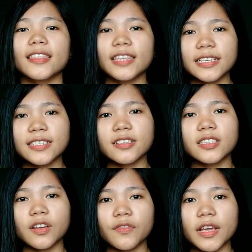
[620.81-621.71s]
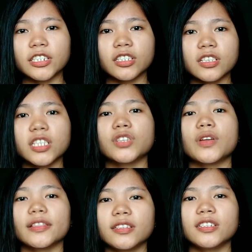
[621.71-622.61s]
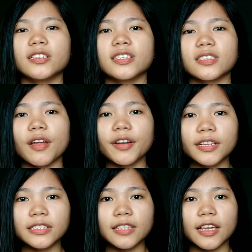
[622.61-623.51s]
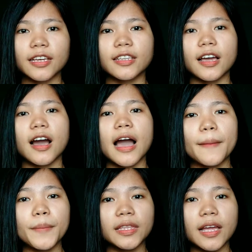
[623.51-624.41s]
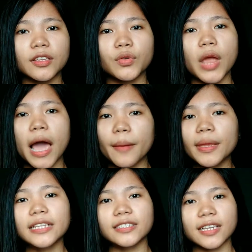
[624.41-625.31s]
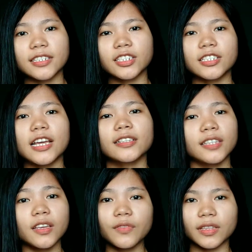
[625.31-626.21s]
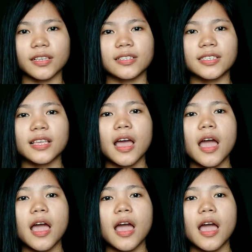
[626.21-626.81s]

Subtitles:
these conservation strategies targeted habitat rehabilitation activities,